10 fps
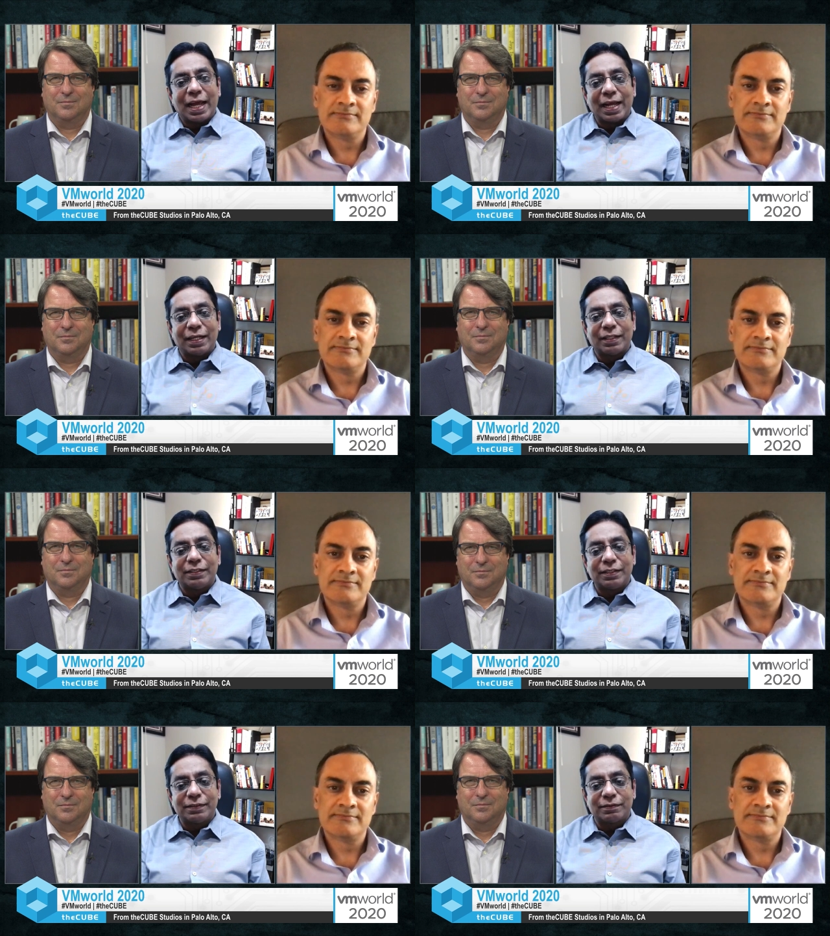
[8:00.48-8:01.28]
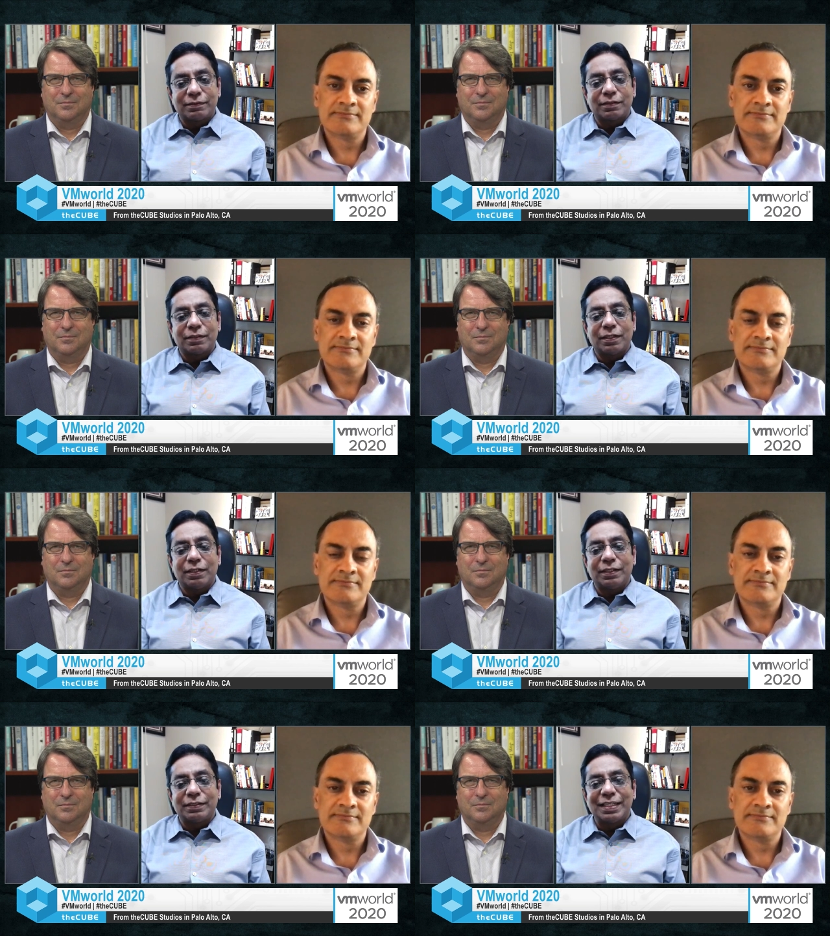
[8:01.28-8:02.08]
Speaker 1: And this
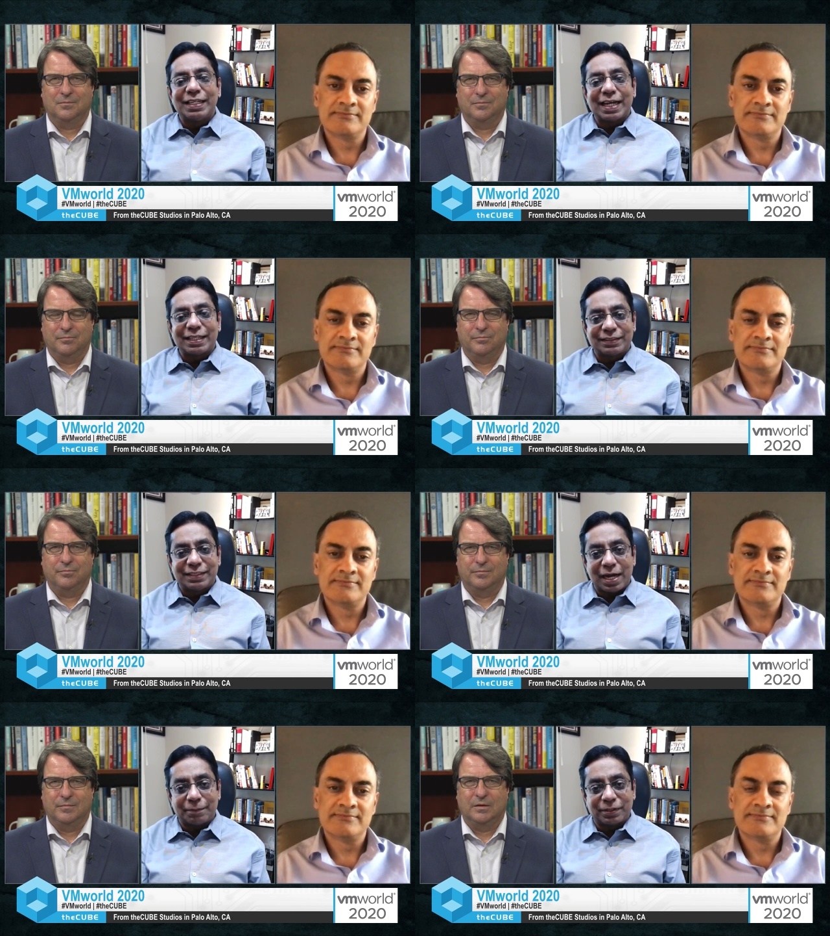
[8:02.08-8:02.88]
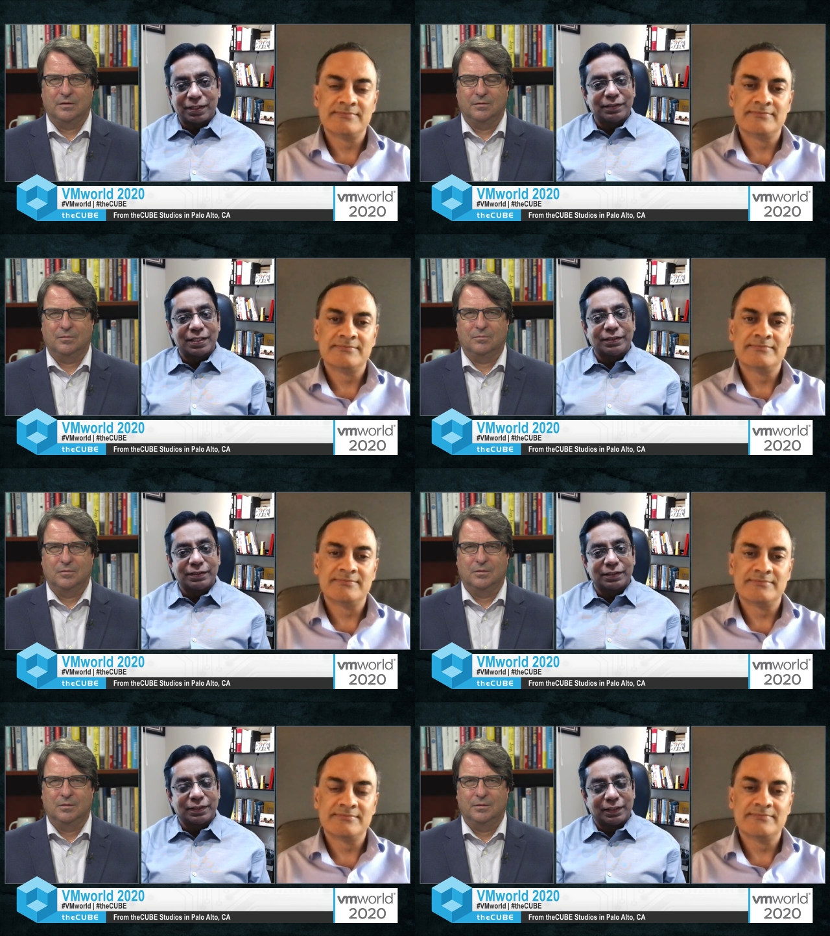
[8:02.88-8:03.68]
is the next chapter in
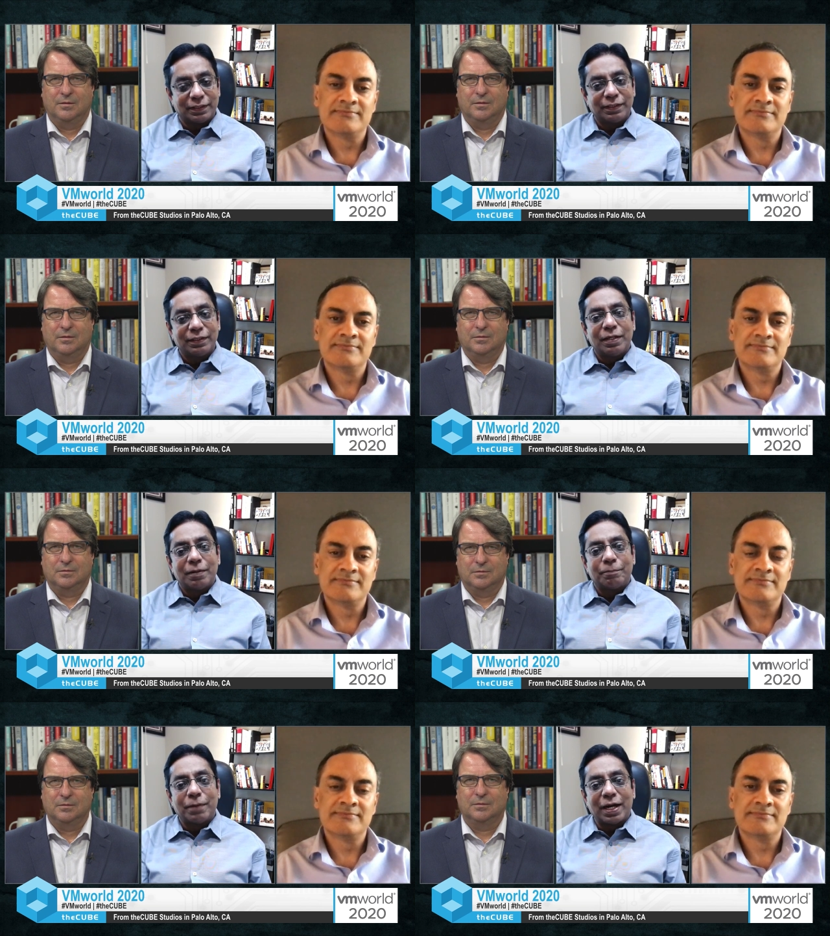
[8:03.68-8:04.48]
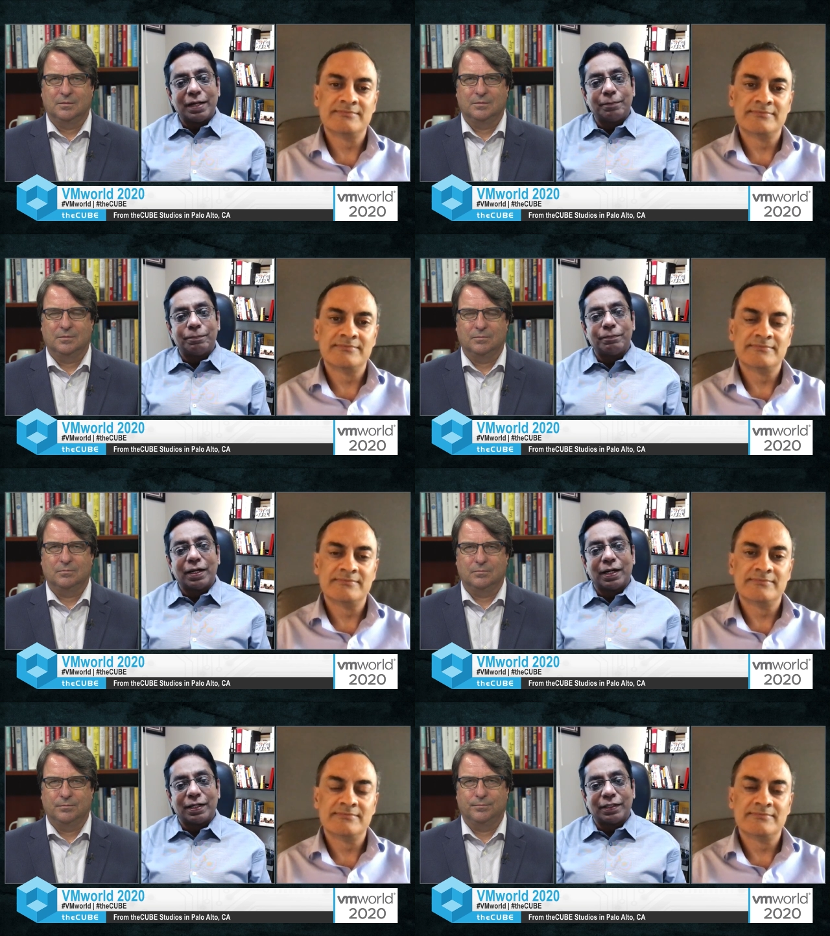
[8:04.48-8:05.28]
that journey by
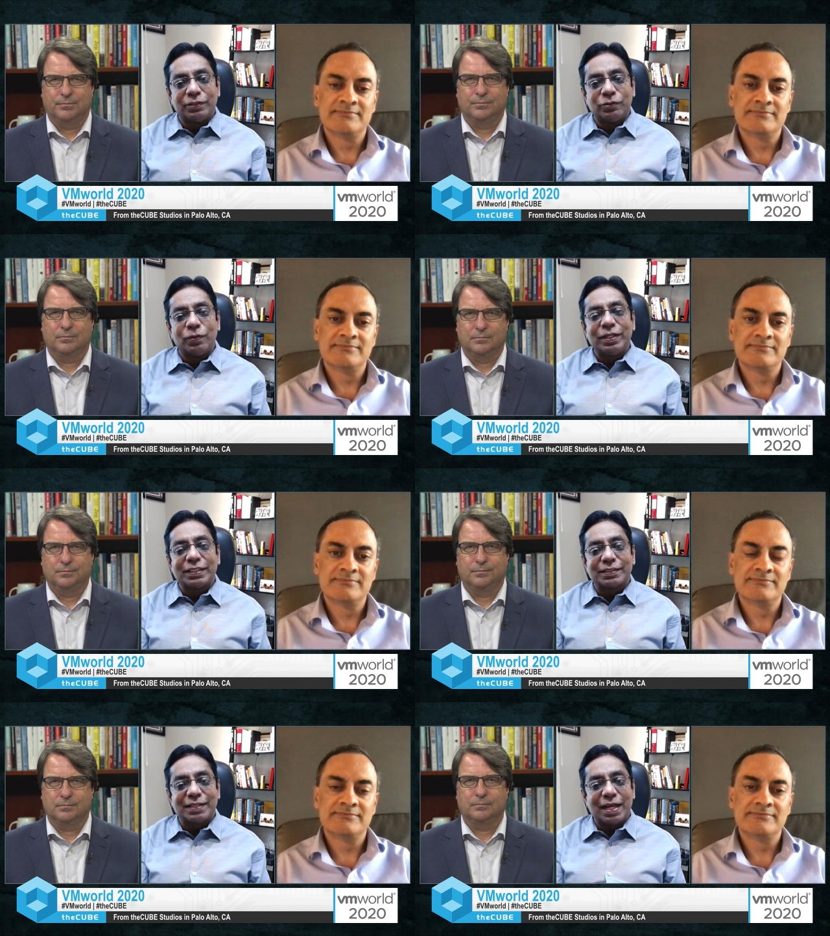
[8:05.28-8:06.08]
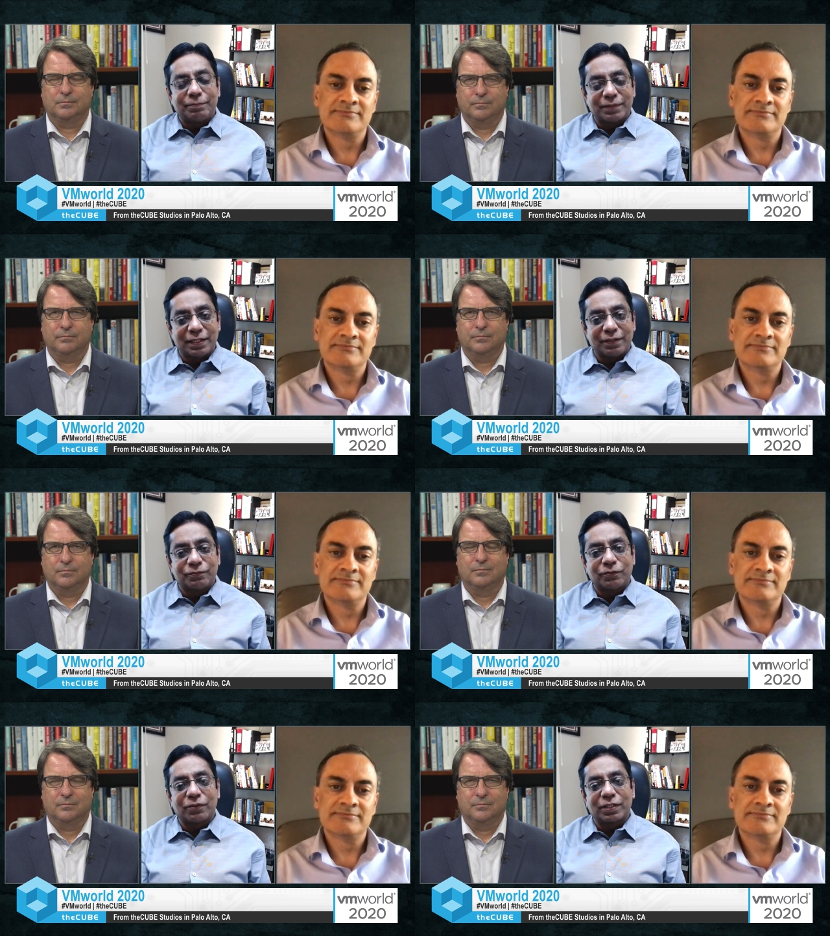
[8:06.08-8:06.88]
uh, doing the same
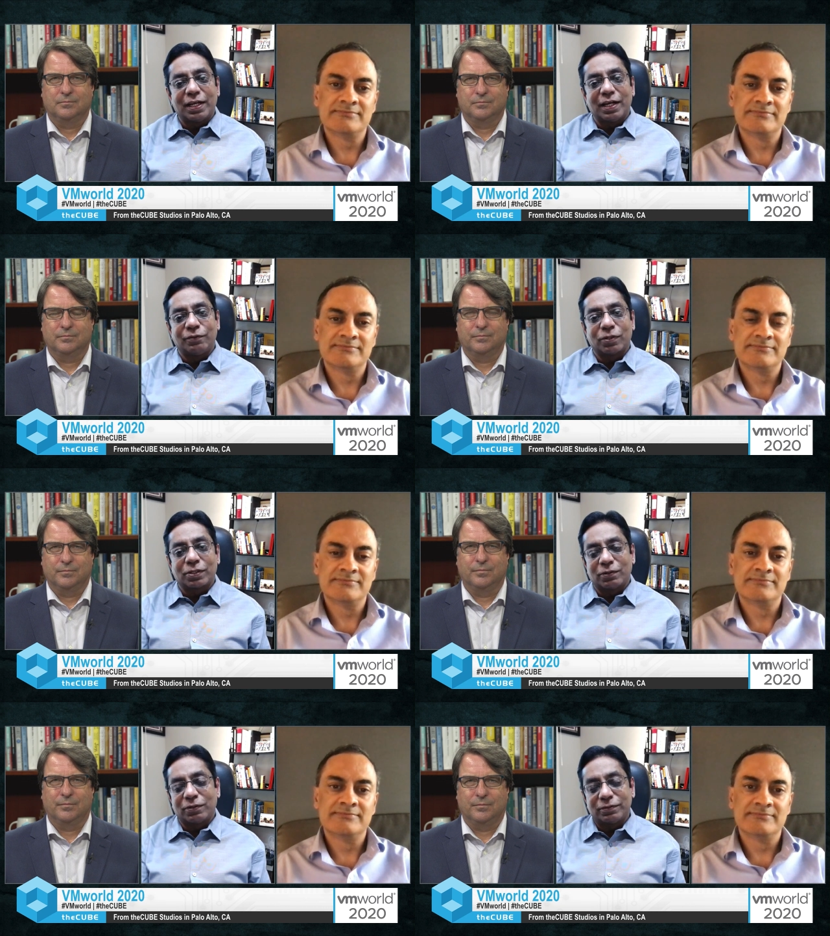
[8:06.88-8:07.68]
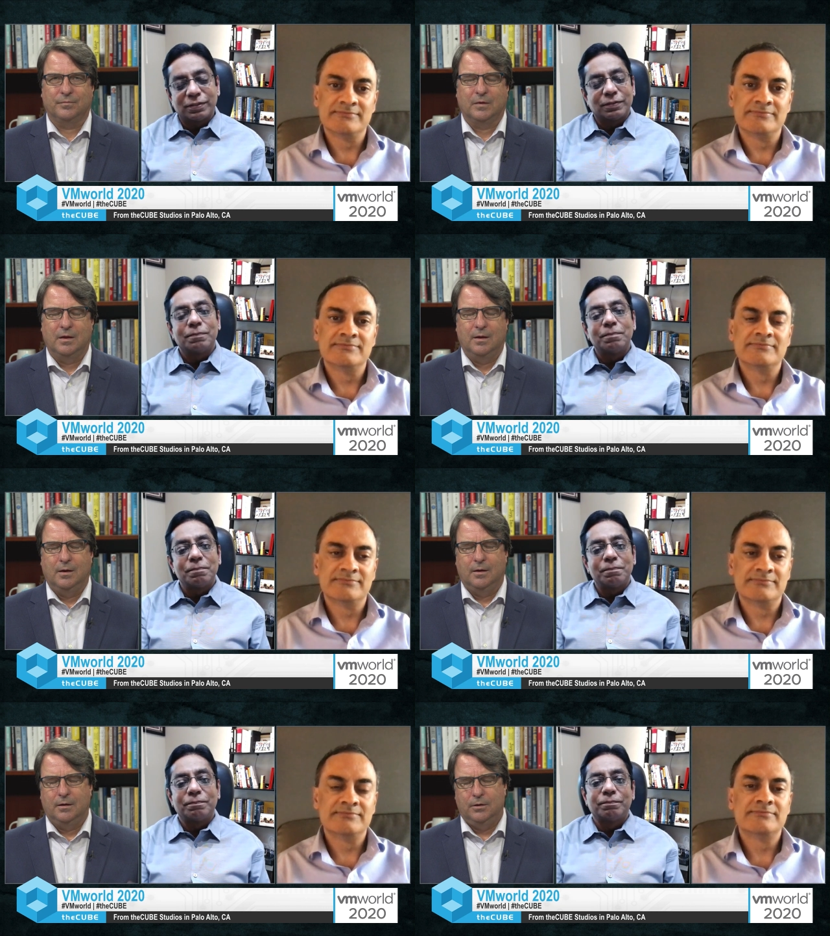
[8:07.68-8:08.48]
thing for AI workload.
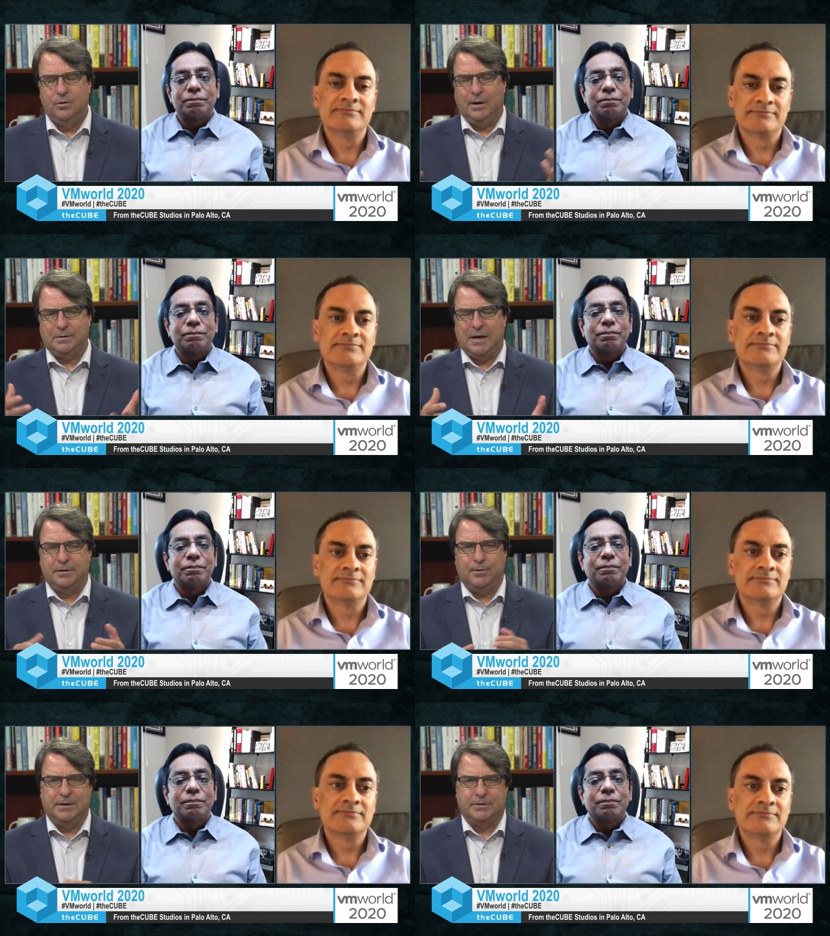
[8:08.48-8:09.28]
Speaker 2: You guys had great